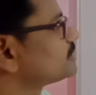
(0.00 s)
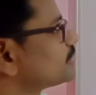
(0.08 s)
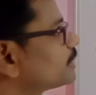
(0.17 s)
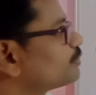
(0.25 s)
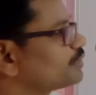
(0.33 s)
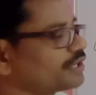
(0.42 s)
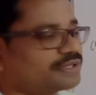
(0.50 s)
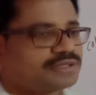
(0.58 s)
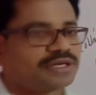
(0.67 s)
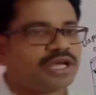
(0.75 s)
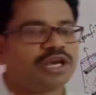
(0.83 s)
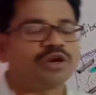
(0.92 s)
second one
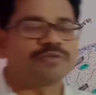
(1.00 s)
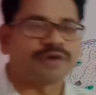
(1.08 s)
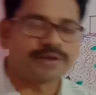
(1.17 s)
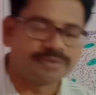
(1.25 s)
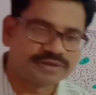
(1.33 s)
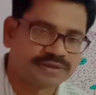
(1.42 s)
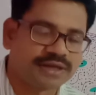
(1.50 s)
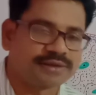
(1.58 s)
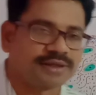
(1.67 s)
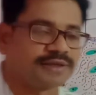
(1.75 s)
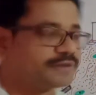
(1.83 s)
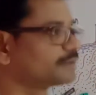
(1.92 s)
is yellow fibrous
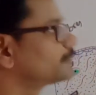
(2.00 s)
cartilage.